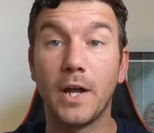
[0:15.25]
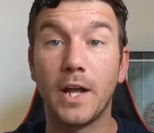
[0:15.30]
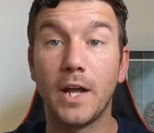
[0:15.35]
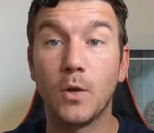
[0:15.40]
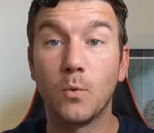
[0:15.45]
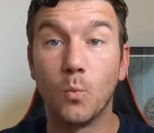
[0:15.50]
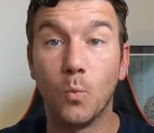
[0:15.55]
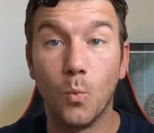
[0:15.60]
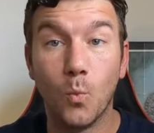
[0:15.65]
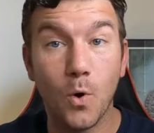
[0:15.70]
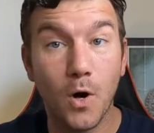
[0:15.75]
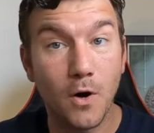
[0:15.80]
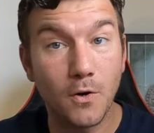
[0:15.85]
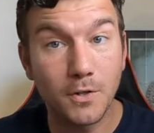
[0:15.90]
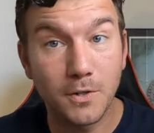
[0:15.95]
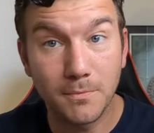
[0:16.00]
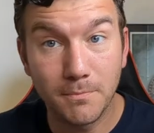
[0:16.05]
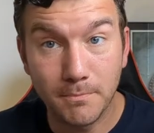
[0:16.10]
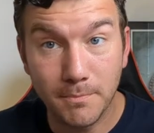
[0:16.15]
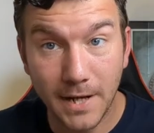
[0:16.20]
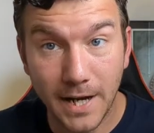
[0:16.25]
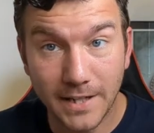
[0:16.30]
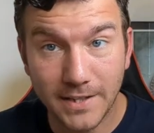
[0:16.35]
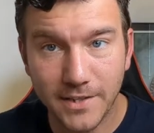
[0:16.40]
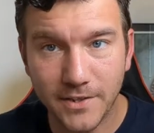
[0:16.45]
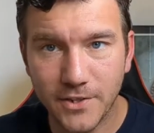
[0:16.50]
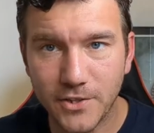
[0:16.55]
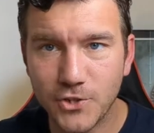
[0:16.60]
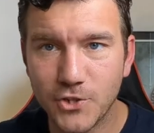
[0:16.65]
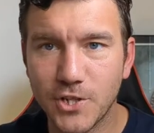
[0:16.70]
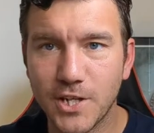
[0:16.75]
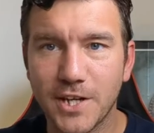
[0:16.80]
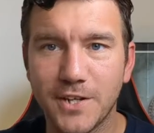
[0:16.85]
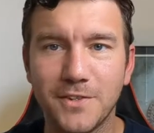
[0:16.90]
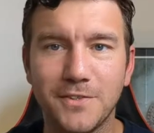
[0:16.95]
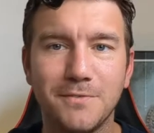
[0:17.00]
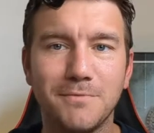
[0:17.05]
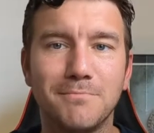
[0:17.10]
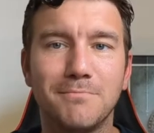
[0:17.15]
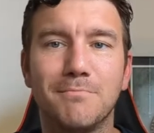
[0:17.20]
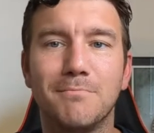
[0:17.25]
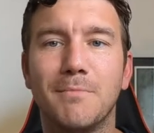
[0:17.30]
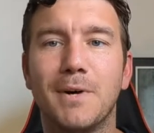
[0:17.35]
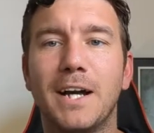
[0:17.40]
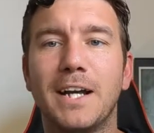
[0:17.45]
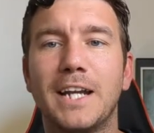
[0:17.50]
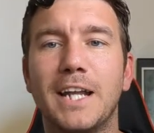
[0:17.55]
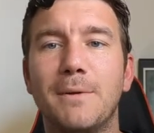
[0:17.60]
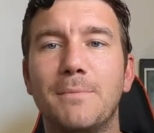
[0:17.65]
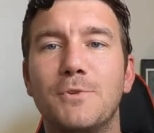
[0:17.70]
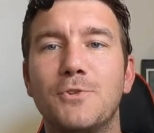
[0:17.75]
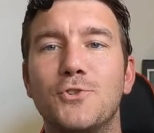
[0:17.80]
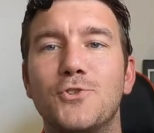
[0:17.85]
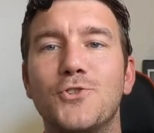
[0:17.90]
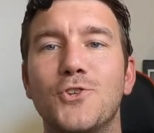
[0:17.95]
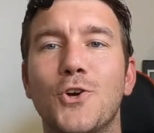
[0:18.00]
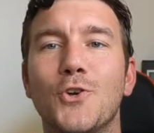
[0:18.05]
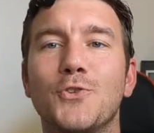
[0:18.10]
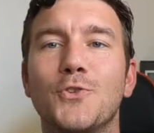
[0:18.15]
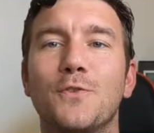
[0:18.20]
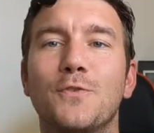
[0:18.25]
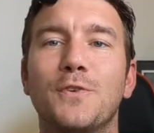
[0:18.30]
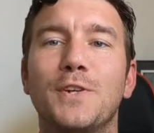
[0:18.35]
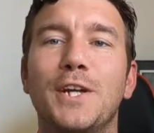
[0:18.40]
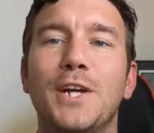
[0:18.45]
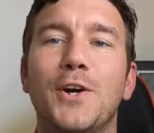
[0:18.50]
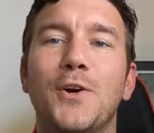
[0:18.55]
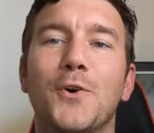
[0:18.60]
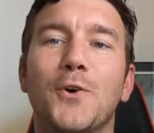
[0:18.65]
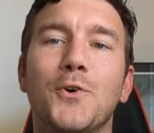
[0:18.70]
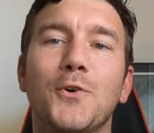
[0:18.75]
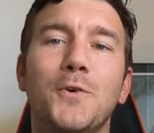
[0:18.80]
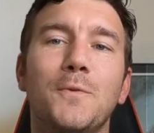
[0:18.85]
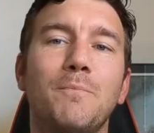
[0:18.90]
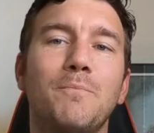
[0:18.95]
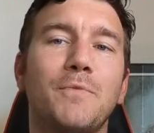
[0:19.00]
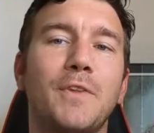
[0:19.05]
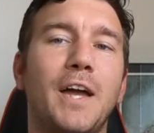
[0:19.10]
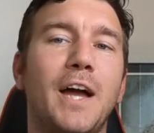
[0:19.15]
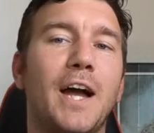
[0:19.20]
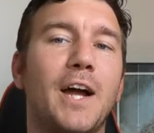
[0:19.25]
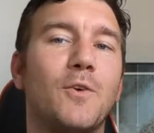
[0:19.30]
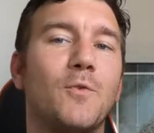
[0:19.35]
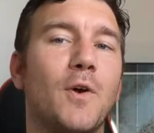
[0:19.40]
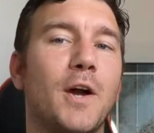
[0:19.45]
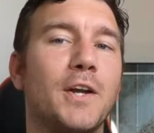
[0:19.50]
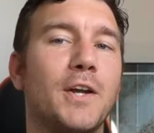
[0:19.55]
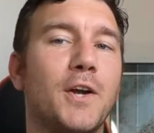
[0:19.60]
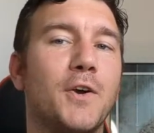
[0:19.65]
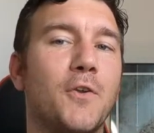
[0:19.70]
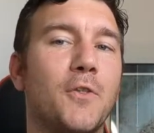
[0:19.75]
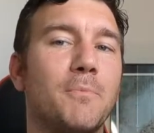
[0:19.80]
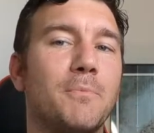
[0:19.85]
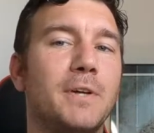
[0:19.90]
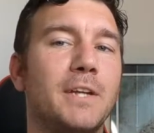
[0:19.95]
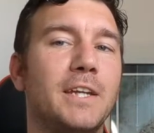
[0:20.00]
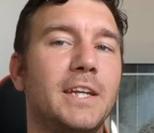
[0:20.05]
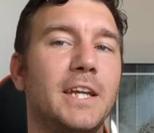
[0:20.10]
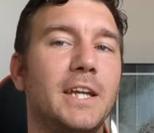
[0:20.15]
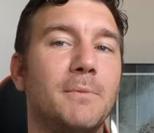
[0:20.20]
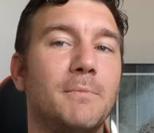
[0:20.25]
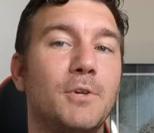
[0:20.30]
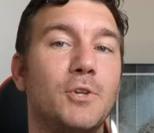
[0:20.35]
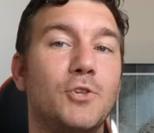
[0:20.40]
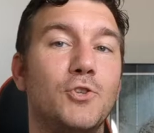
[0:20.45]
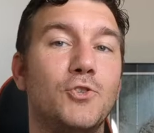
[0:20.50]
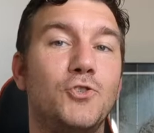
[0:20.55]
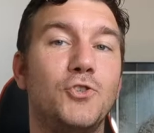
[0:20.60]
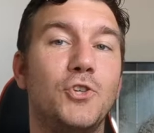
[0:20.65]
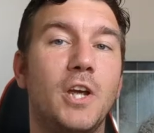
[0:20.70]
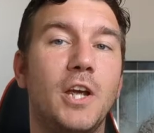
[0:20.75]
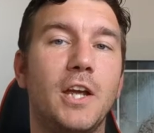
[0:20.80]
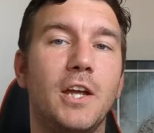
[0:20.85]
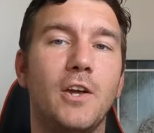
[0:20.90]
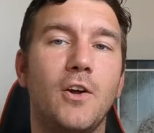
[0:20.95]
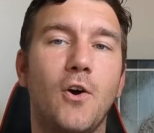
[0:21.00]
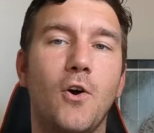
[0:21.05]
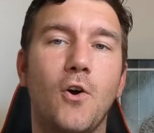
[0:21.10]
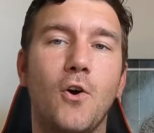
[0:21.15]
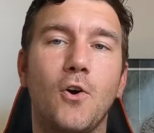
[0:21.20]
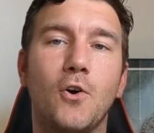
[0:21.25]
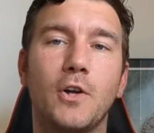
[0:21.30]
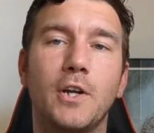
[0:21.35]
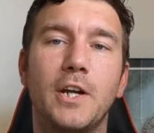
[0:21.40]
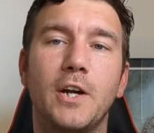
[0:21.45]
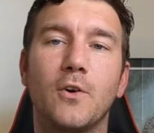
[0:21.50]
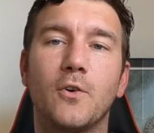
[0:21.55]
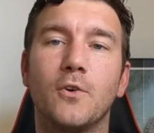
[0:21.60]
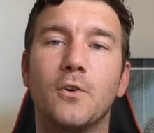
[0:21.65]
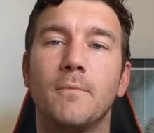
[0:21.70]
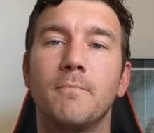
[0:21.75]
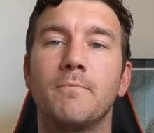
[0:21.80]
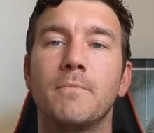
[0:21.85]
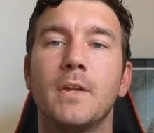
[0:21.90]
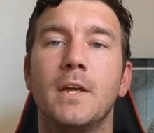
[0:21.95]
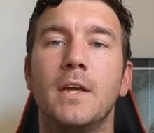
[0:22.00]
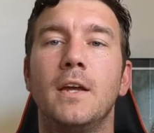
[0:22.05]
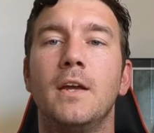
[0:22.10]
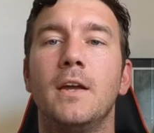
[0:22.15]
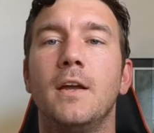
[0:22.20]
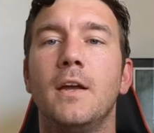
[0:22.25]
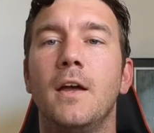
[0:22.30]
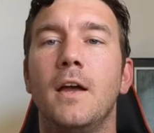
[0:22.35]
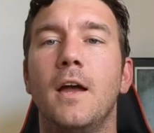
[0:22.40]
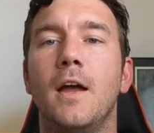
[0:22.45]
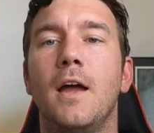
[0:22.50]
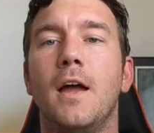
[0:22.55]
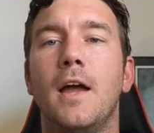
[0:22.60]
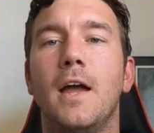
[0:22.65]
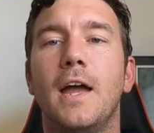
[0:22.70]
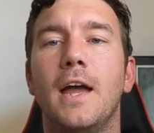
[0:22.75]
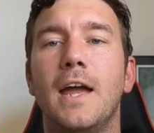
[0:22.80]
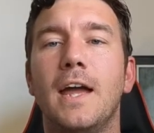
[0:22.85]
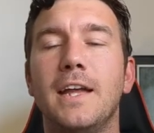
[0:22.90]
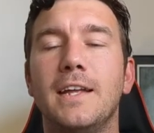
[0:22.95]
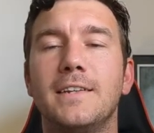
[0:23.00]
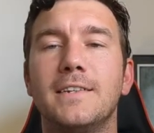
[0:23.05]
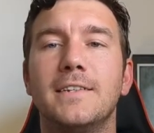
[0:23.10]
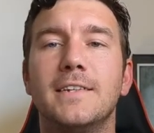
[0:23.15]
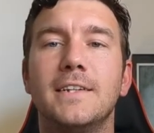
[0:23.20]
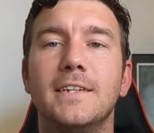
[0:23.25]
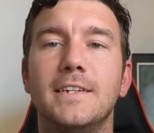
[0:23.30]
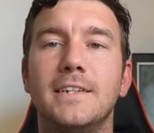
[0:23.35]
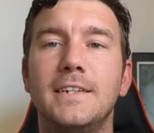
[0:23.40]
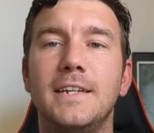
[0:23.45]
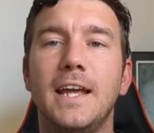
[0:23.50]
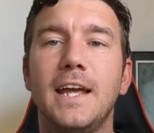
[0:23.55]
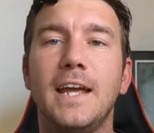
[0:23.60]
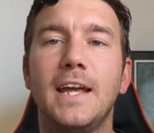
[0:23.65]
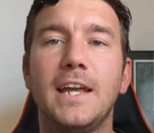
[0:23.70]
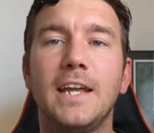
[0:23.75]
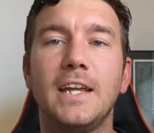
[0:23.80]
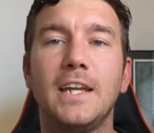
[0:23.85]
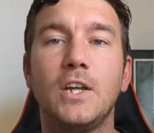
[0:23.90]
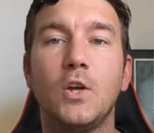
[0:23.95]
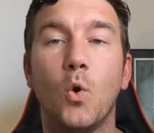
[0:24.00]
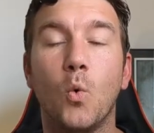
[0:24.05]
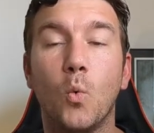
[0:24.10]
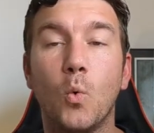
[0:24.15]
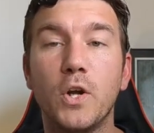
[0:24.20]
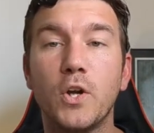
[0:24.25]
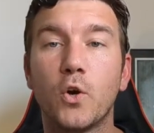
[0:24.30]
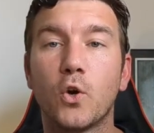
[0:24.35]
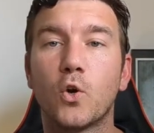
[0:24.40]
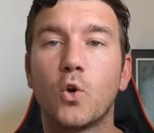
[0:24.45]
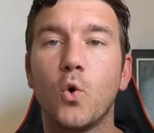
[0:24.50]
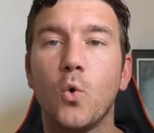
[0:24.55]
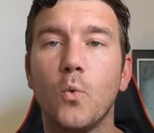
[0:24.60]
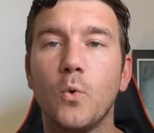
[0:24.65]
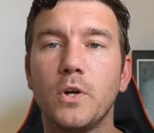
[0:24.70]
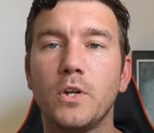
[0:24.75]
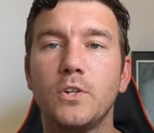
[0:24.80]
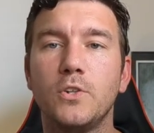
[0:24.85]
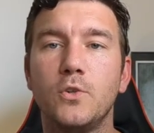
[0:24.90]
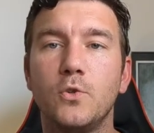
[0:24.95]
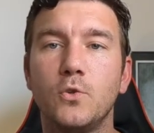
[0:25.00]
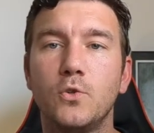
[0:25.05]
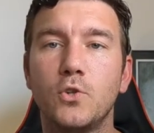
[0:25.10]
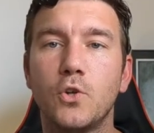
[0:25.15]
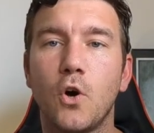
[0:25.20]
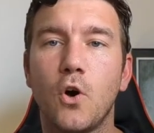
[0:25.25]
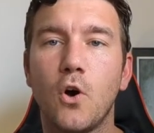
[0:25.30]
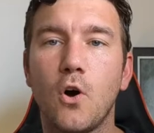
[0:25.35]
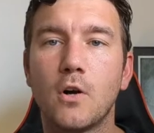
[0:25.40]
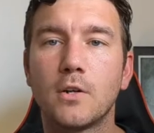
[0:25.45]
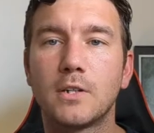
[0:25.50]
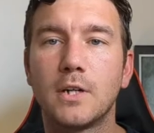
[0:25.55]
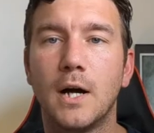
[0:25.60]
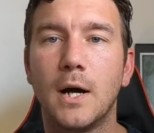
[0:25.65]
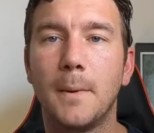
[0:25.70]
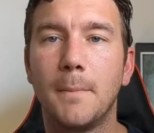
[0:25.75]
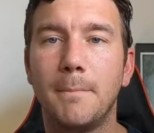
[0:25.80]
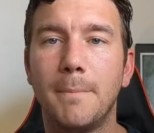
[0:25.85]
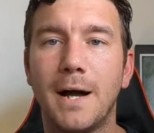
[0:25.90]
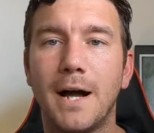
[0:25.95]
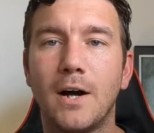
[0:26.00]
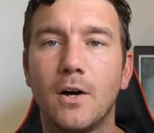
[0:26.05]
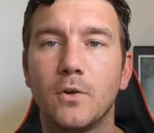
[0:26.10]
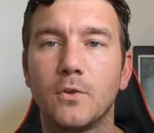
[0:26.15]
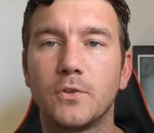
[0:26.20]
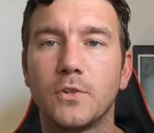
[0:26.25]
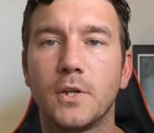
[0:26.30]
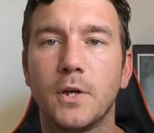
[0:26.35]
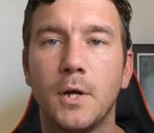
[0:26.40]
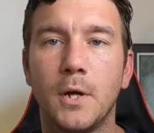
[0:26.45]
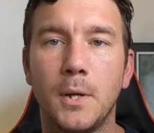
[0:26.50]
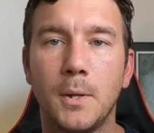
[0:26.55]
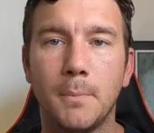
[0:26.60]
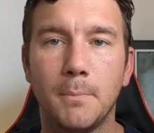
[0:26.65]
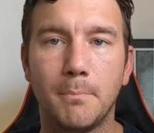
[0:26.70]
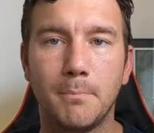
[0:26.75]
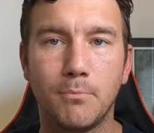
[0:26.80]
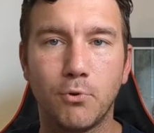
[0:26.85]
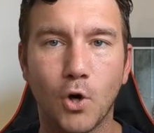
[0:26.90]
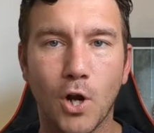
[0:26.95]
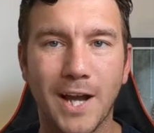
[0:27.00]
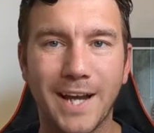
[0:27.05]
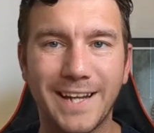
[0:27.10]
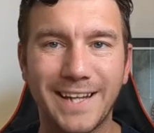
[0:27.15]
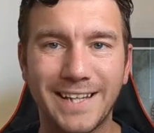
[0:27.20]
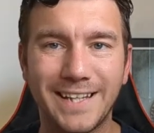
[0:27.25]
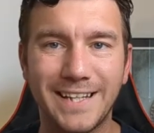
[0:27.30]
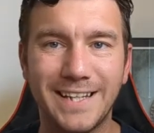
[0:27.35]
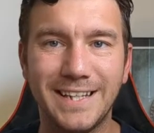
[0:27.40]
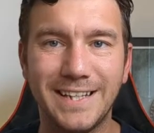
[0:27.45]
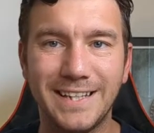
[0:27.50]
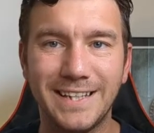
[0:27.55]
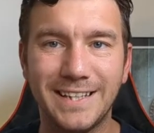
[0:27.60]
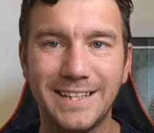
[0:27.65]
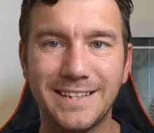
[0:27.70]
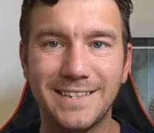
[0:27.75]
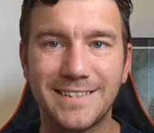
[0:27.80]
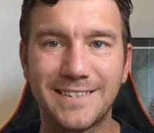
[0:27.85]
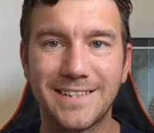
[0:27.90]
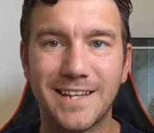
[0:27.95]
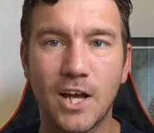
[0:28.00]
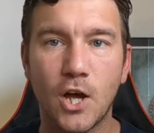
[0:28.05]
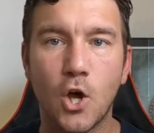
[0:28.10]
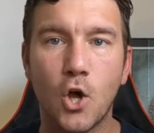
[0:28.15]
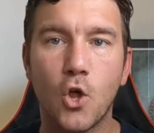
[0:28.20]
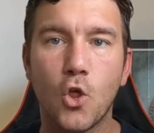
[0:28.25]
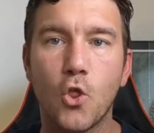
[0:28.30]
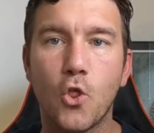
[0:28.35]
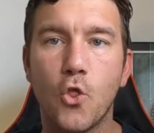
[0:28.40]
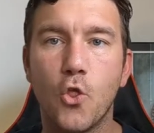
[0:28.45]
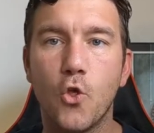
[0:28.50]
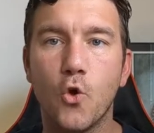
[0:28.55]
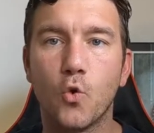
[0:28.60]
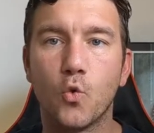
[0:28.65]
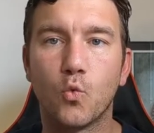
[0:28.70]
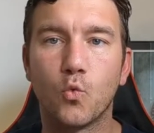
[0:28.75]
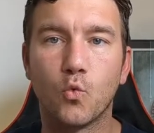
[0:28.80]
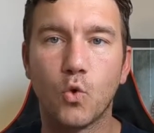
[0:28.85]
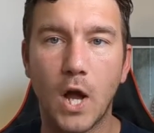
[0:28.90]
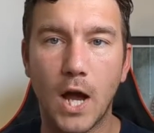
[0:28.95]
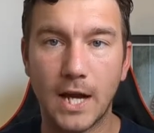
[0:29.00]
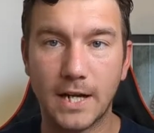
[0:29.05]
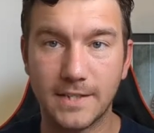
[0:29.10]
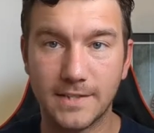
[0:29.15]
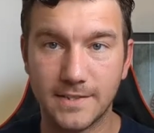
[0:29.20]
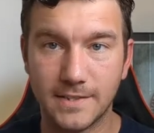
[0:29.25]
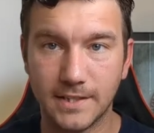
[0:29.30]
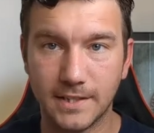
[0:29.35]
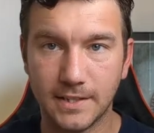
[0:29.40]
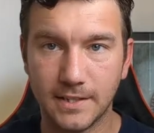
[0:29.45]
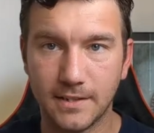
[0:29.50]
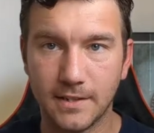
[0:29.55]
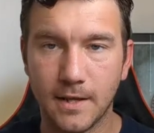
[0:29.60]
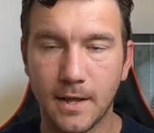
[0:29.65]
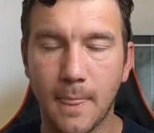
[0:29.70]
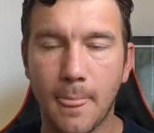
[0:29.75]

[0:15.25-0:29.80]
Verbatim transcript: And welcome back to the channel. My name is Joseph Carroll. I write under the pen name J.R. Carroll. And today we are going to talk about Brian Keene's The Rising.